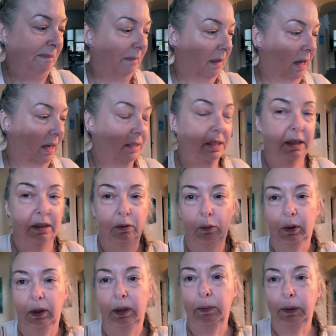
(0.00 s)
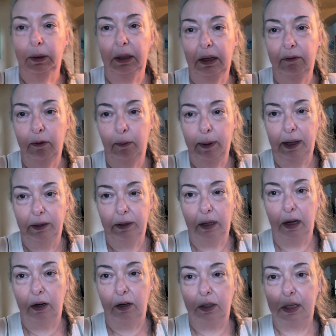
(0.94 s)
I didn't really believe about the
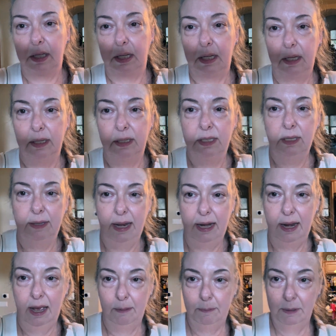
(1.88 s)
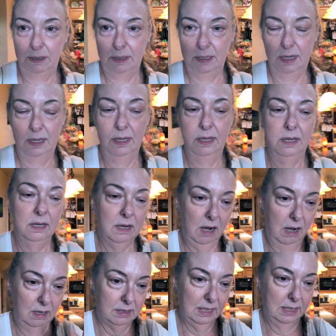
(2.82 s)
guarantee until that happened.
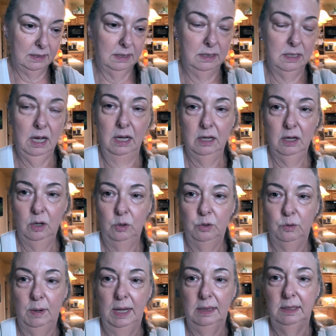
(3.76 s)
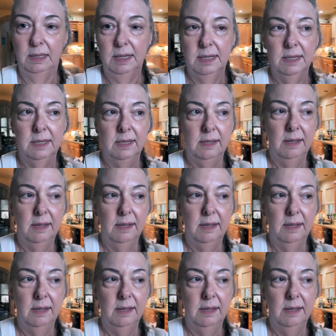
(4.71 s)
Contacted Cutco directly.